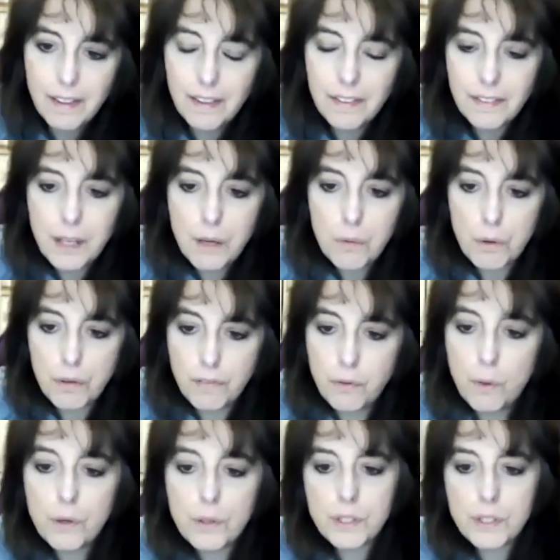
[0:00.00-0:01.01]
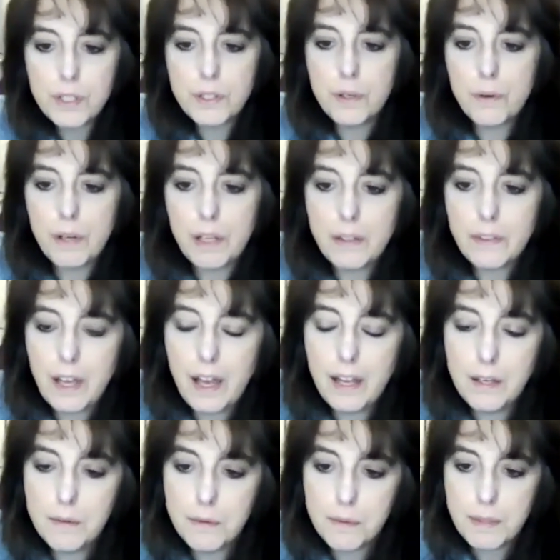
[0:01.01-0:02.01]
They were forced to donate the
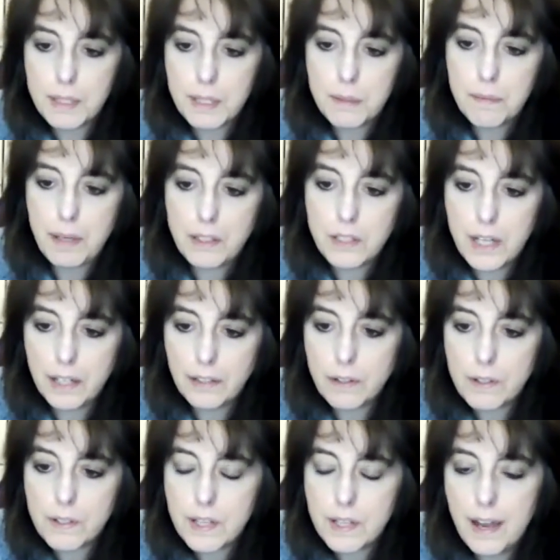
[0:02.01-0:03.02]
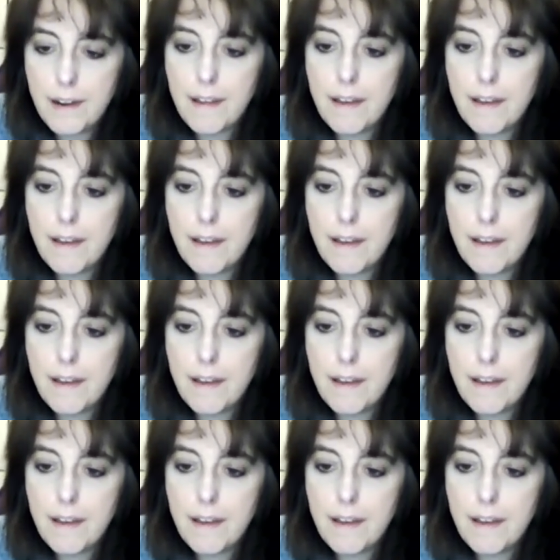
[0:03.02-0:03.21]
items, Mrs. McJagger said.